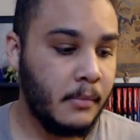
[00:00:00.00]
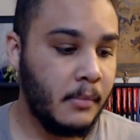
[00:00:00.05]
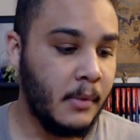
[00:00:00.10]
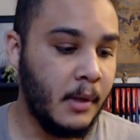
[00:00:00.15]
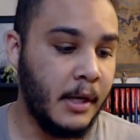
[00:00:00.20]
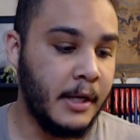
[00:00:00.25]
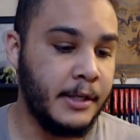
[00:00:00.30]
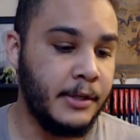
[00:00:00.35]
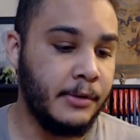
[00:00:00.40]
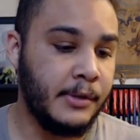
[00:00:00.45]

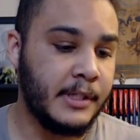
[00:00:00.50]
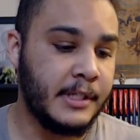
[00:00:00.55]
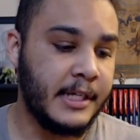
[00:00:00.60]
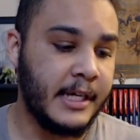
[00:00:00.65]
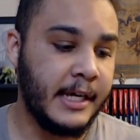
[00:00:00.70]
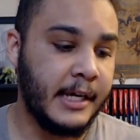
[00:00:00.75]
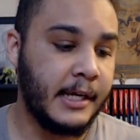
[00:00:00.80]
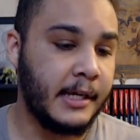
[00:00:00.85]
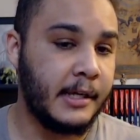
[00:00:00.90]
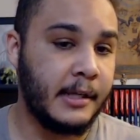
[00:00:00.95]
And you can
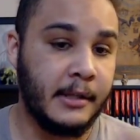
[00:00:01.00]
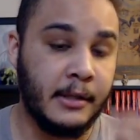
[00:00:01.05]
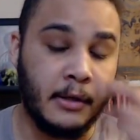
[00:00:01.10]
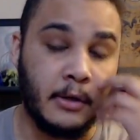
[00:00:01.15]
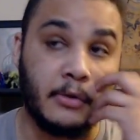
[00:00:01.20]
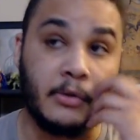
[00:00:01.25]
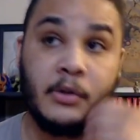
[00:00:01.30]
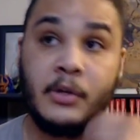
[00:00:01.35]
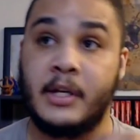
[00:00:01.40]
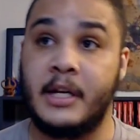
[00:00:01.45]
take, you know,
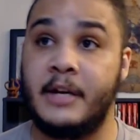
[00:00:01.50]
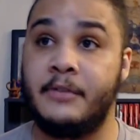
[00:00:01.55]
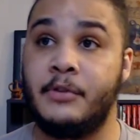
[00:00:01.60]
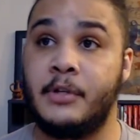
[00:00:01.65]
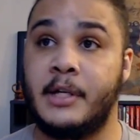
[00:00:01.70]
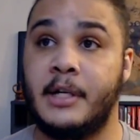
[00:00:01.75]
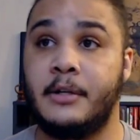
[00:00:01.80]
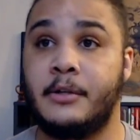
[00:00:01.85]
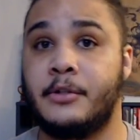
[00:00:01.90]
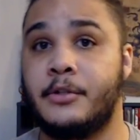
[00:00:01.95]
you can have your
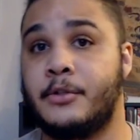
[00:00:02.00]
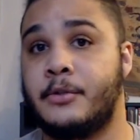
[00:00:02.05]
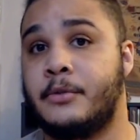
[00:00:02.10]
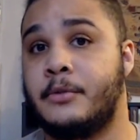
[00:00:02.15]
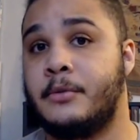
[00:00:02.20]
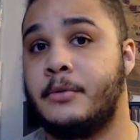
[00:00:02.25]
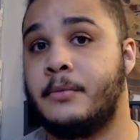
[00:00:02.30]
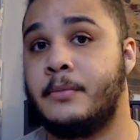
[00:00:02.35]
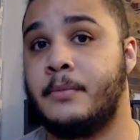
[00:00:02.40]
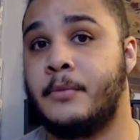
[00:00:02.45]

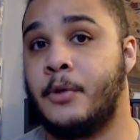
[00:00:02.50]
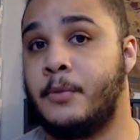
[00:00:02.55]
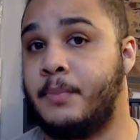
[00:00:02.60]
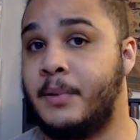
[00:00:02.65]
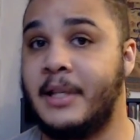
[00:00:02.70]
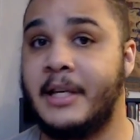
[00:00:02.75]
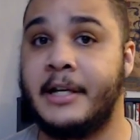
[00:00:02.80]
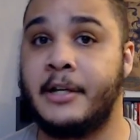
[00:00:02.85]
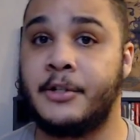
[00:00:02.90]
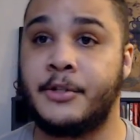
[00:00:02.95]
characters, your
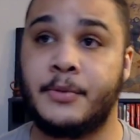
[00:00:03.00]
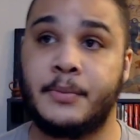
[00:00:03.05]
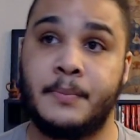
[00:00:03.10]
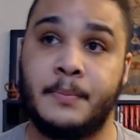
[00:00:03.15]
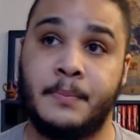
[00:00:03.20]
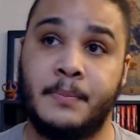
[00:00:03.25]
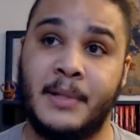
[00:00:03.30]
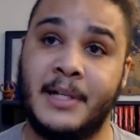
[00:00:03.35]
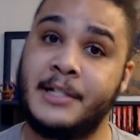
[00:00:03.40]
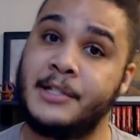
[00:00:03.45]
players
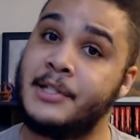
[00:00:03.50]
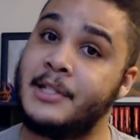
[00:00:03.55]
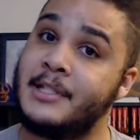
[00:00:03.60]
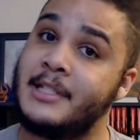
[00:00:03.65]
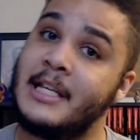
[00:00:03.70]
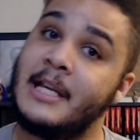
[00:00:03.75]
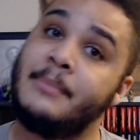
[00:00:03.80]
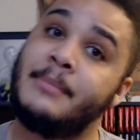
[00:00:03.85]
play as the same